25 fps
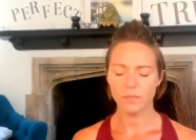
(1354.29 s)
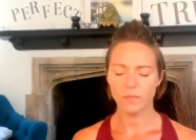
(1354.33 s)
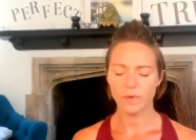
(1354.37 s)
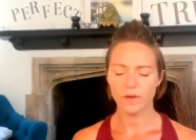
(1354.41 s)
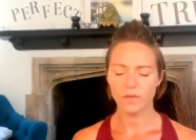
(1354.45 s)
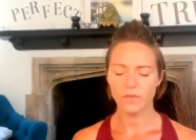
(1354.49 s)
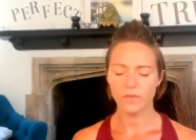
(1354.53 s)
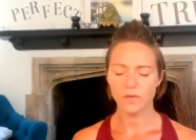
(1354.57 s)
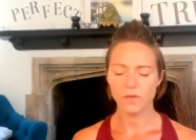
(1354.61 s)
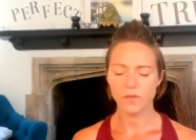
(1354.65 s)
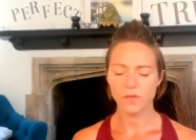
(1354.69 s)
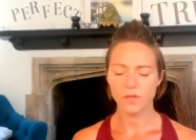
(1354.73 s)
But
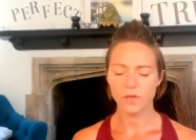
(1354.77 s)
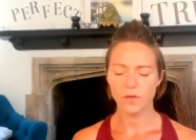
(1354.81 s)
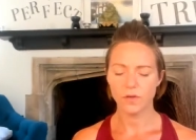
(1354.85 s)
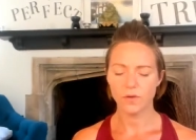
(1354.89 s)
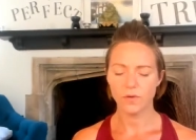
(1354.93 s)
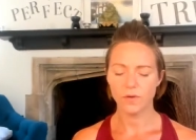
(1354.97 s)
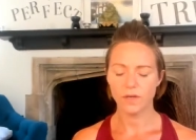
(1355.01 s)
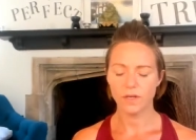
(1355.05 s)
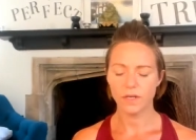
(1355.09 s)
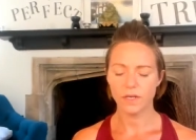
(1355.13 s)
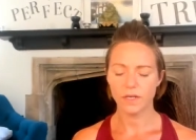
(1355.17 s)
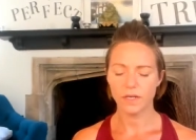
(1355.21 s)
if you
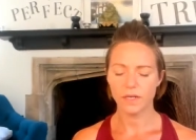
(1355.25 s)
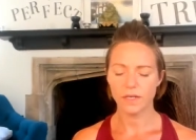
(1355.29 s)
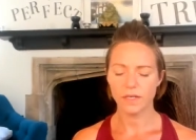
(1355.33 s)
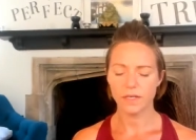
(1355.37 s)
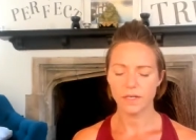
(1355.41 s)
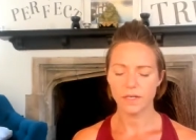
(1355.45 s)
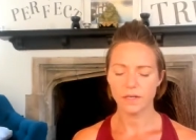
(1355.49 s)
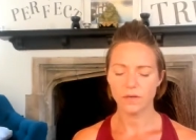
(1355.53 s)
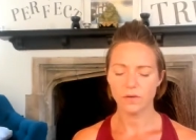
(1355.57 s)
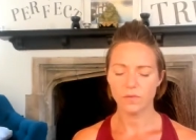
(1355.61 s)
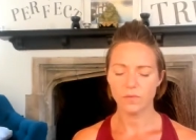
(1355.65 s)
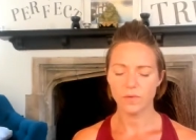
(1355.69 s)
do and you need
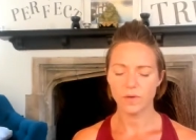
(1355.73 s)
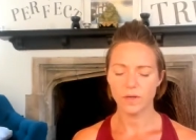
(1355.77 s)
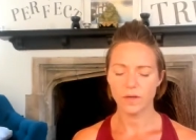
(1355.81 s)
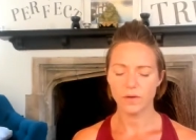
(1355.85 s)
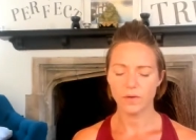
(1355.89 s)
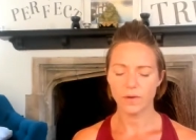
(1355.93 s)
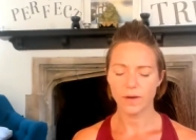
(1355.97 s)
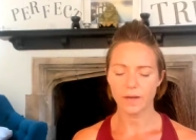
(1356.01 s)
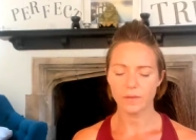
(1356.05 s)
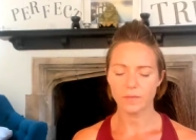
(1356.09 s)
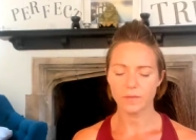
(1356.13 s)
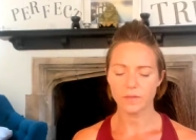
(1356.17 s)
a little
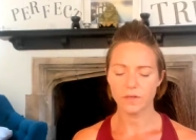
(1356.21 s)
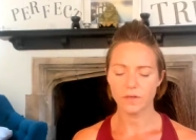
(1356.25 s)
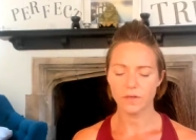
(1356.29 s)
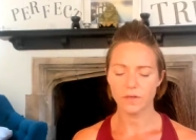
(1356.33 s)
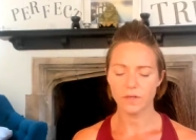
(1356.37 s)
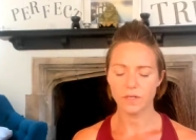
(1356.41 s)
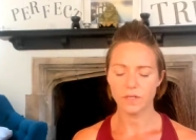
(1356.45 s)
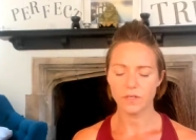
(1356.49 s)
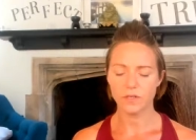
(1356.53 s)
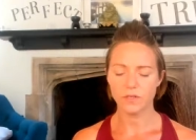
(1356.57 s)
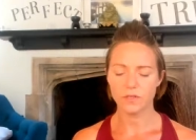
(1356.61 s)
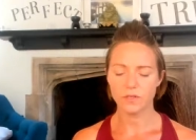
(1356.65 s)
wriggle,
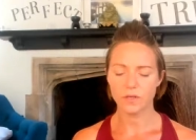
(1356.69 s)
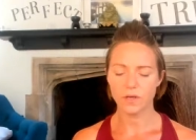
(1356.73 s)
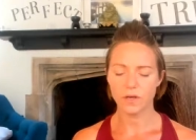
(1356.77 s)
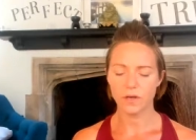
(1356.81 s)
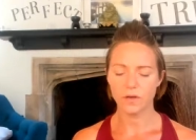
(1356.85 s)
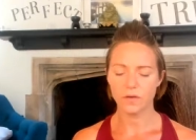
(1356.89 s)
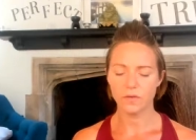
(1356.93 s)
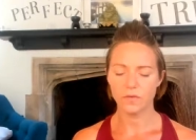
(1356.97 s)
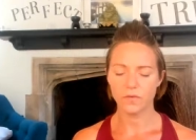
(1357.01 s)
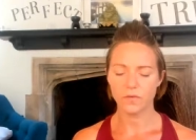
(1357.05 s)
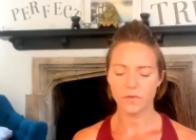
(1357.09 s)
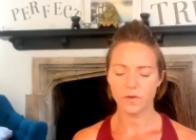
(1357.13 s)
absolutely just
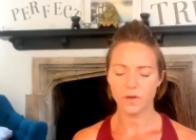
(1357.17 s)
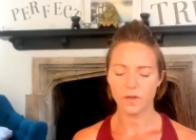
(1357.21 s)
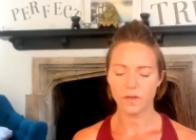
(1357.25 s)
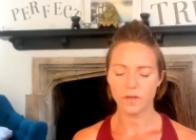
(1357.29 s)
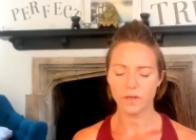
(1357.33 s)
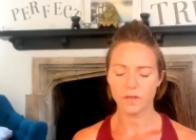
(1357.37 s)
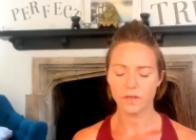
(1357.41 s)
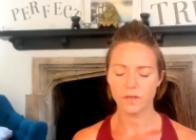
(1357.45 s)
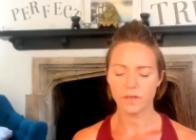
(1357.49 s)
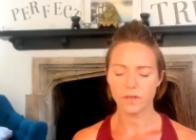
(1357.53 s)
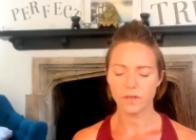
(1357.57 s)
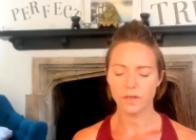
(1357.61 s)
go for it.
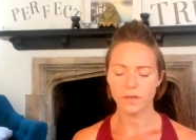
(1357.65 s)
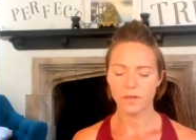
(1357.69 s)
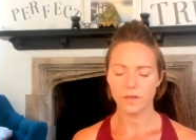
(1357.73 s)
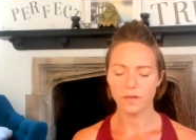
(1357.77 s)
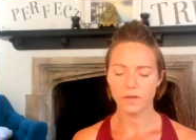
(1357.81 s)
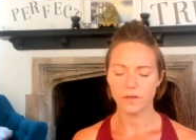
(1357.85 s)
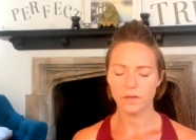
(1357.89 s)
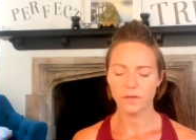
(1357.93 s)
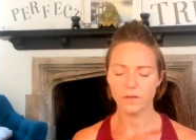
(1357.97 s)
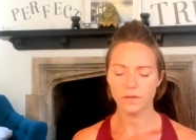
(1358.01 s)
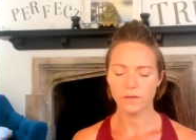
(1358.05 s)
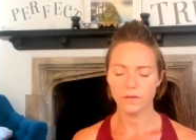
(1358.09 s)

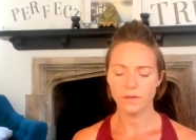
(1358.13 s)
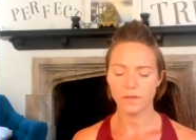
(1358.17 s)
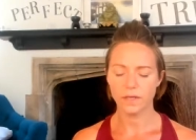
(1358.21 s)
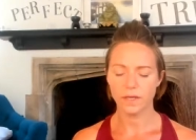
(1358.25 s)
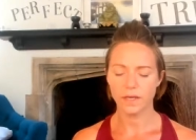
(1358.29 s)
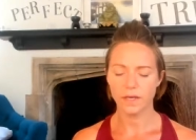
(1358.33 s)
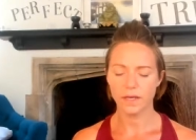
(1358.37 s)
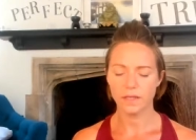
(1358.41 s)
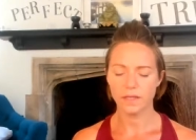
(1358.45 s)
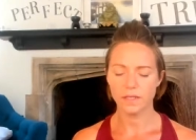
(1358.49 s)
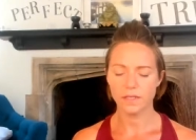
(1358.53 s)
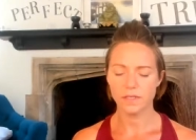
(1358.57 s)

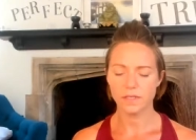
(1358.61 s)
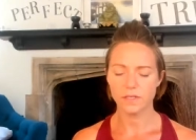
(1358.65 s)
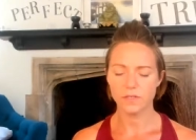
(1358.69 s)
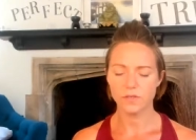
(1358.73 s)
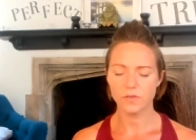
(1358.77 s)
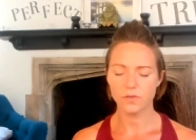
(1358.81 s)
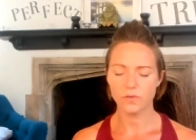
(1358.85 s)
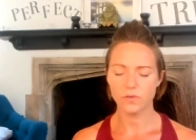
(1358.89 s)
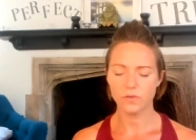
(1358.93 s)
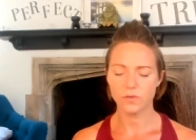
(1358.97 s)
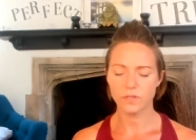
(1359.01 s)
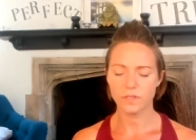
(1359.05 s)
Again, this is
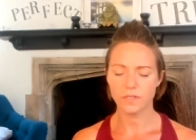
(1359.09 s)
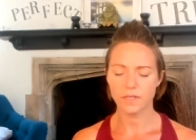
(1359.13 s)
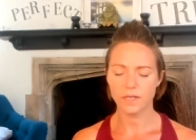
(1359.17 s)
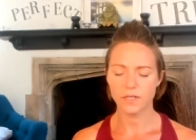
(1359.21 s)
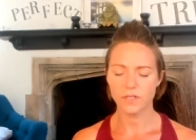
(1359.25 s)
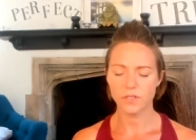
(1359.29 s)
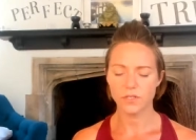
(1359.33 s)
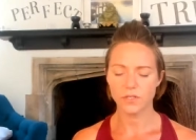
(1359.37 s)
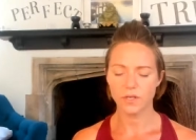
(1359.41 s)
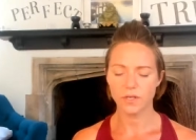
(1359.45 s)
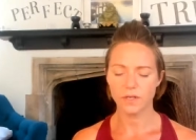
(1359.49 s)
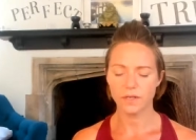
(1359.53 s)
your
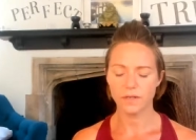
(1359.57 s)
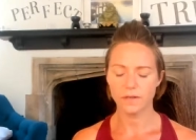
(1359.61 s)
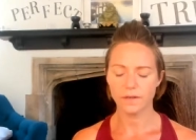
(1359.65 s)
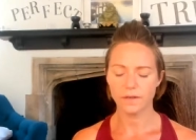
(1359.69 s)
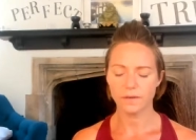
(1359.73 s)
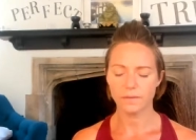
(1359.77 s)
session.